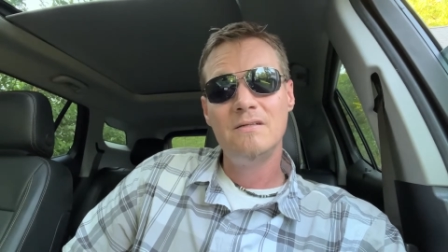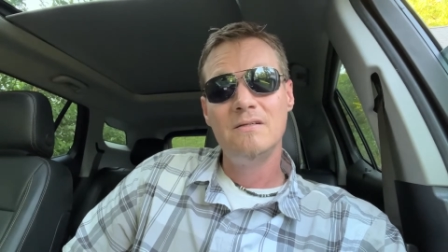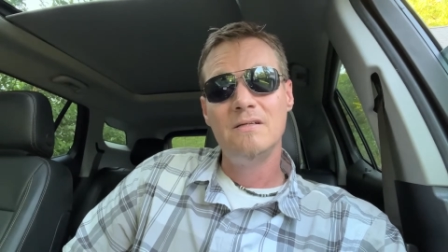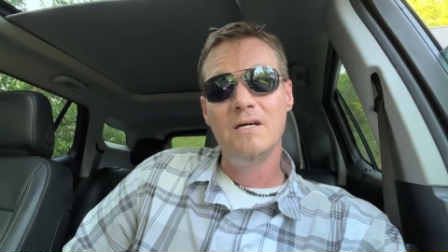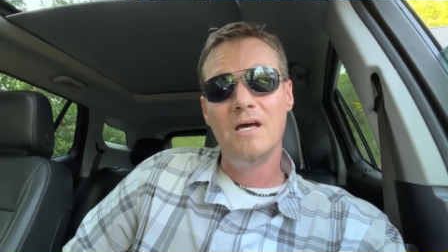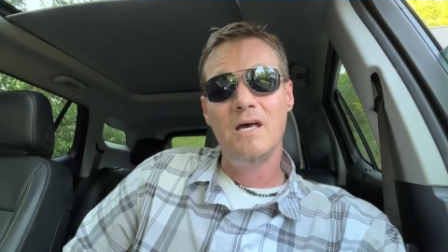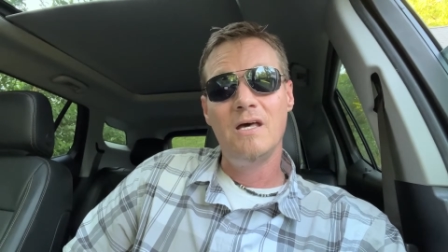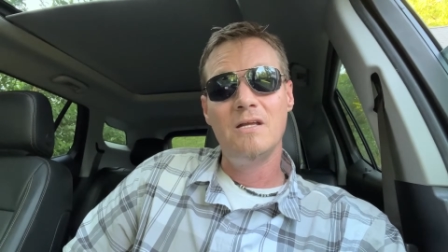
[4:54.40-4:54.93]

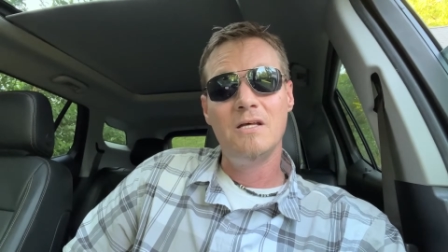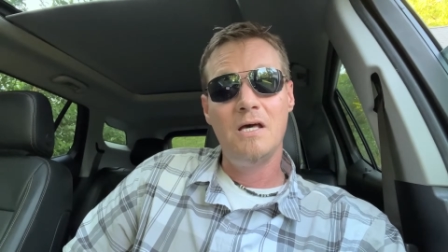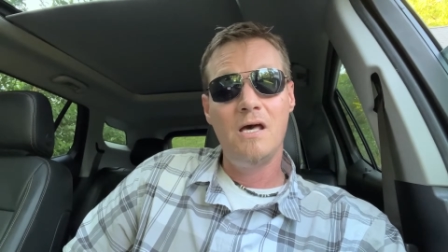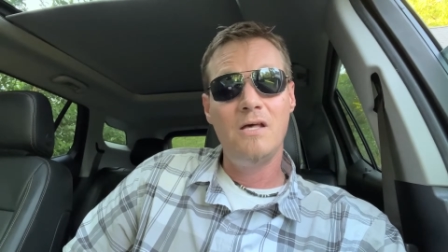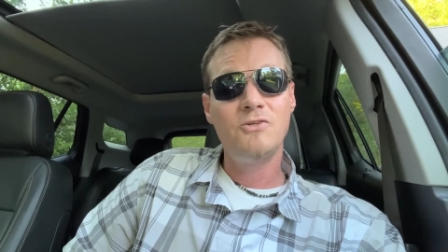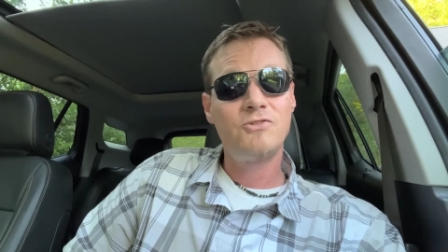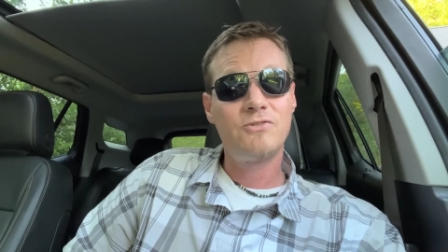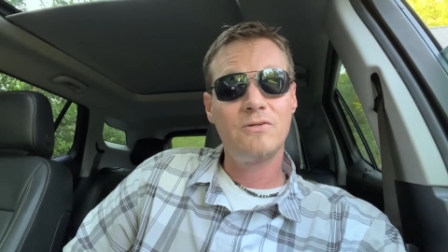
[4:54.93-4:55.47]
and
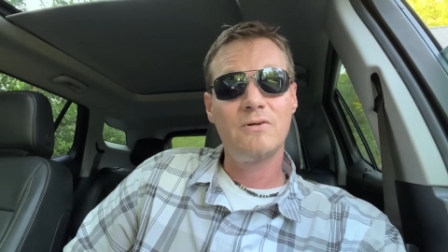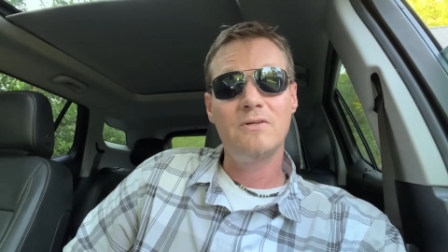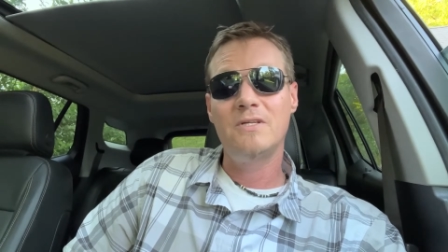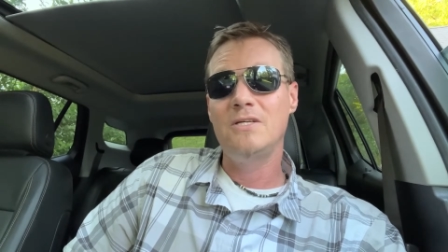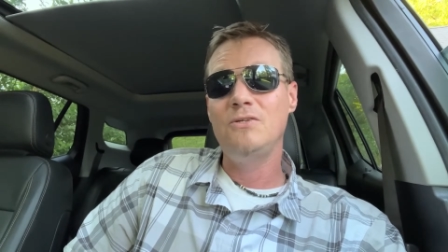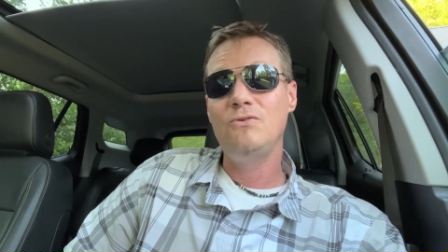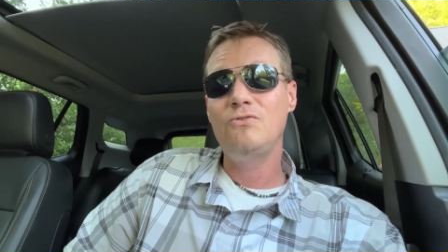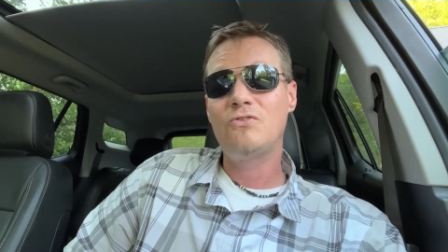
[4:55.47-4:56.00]
ensure
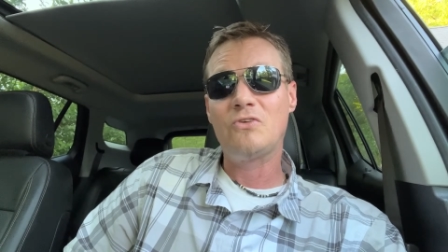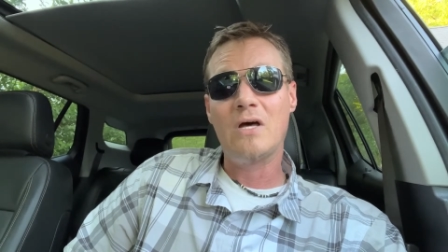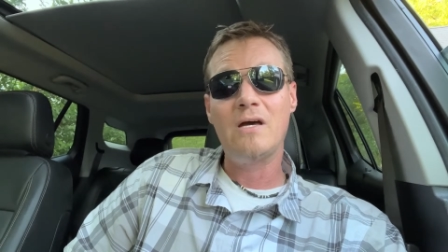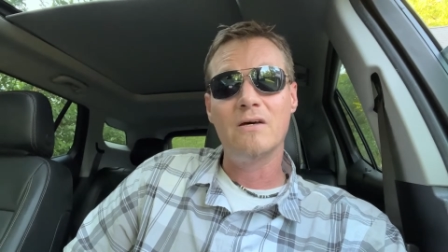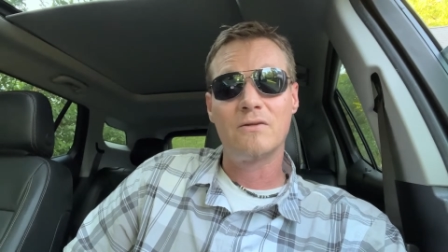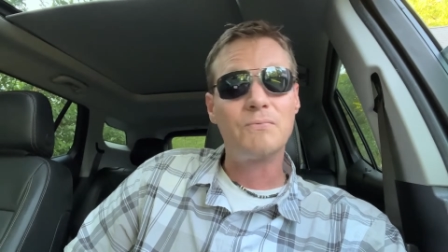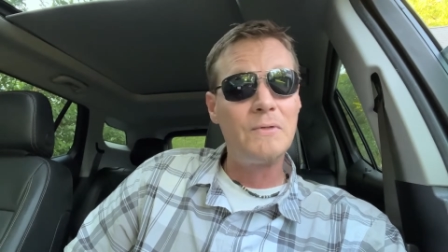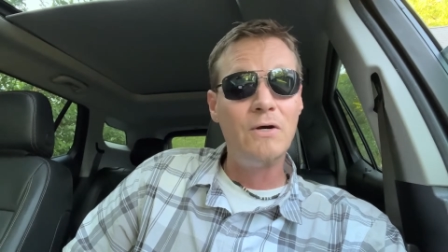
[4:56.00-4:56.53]
that you stay
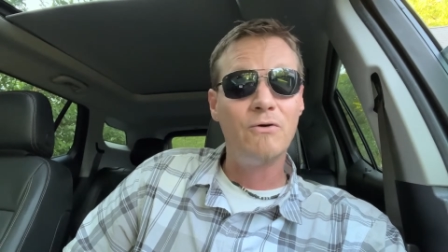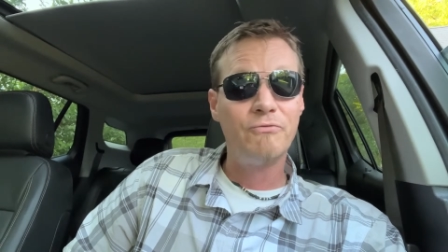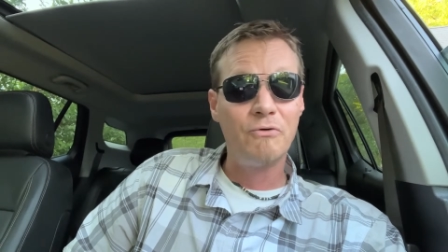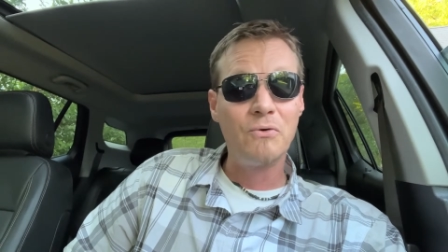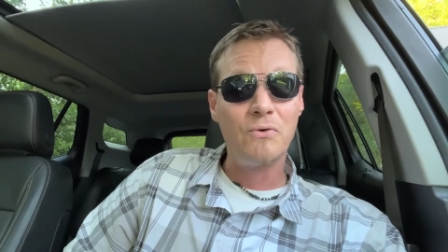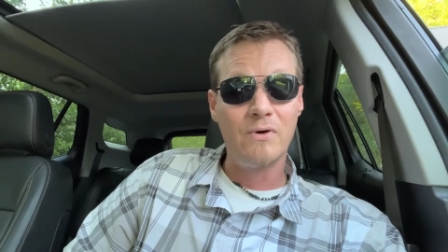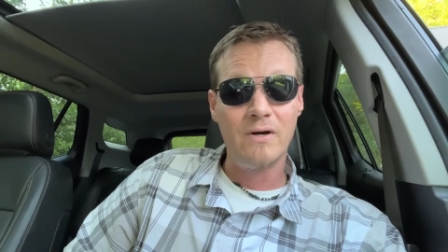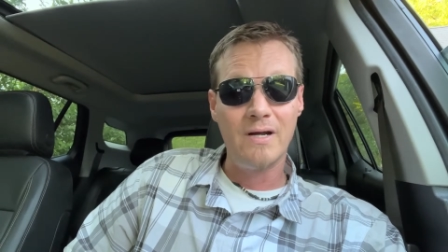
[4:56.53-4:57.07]
a
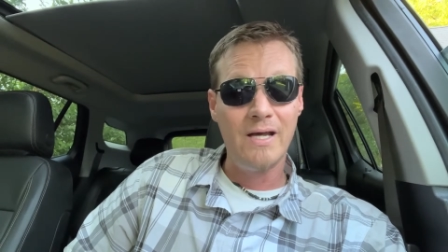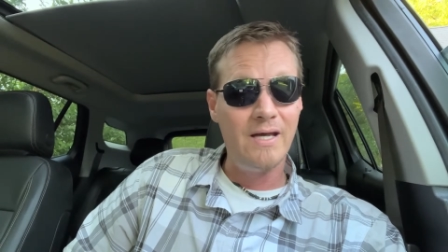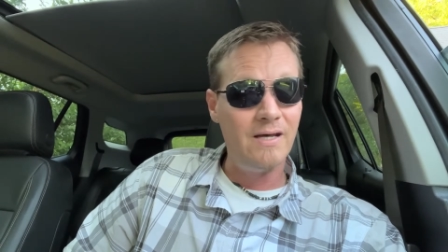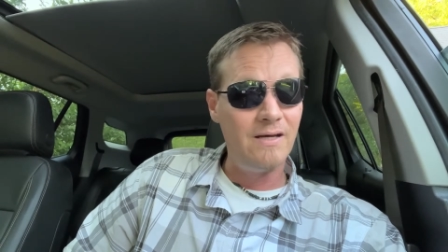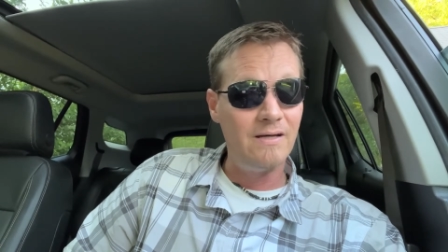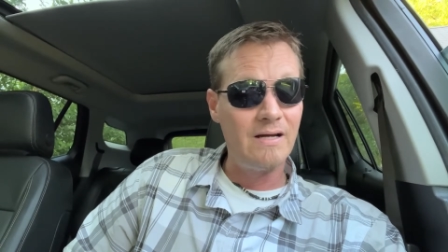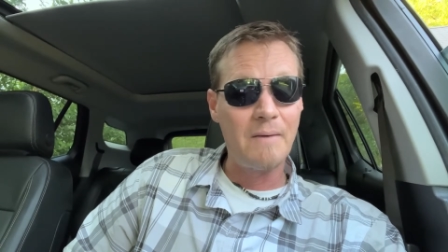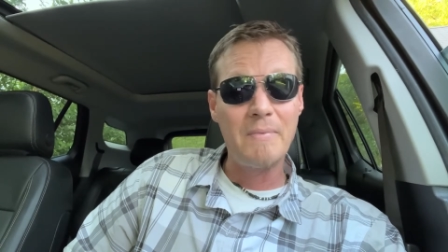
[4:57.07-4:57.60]
304
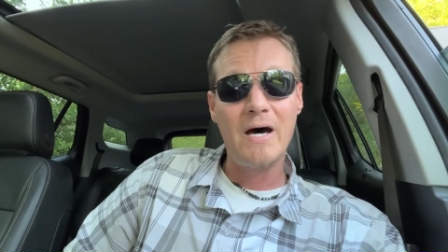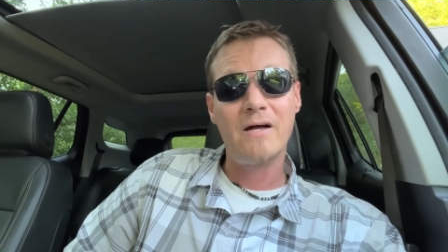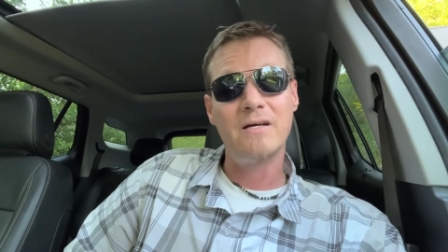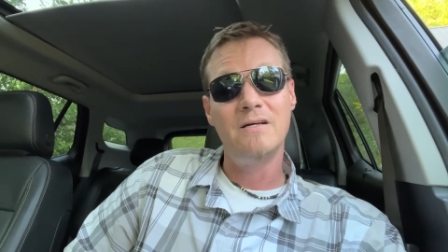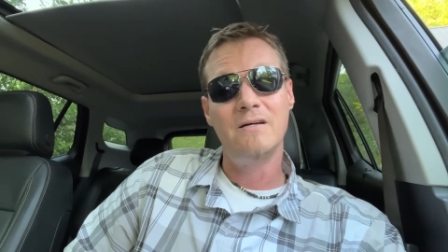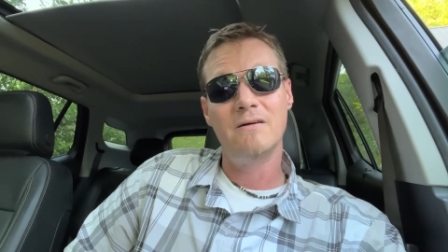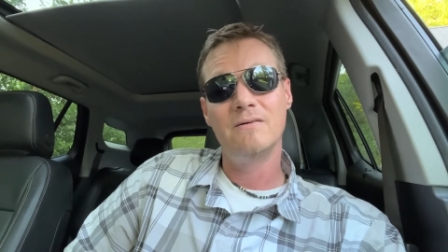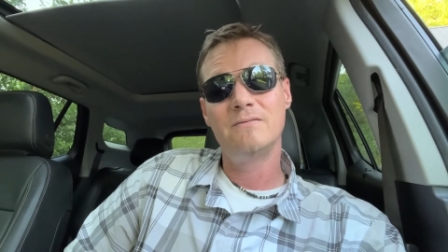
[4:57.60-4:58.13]
and I'm out of
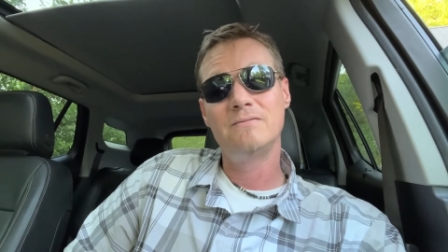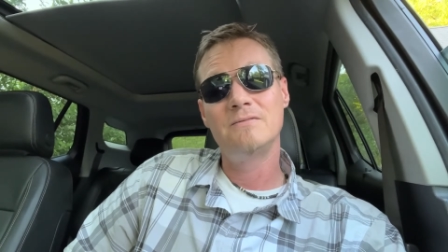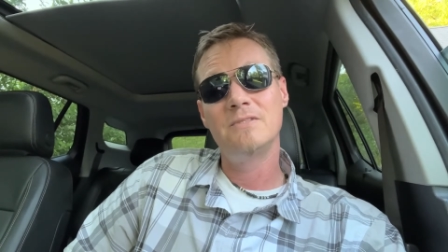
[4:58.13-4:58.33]
here